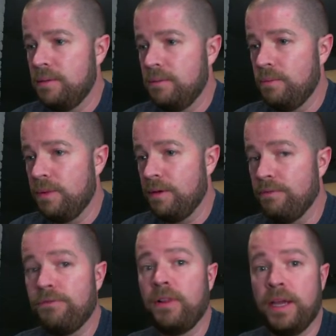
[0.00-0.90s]
without
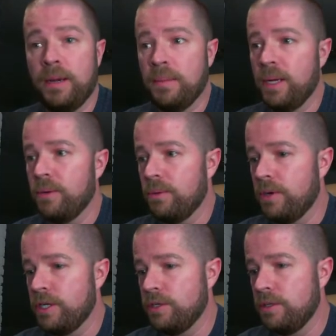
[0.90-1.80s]
flinging my own
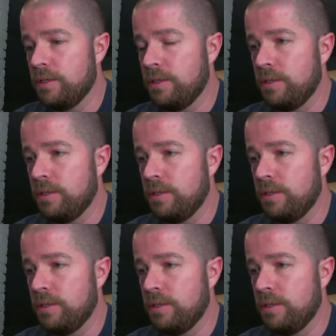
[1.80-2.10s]
creatures?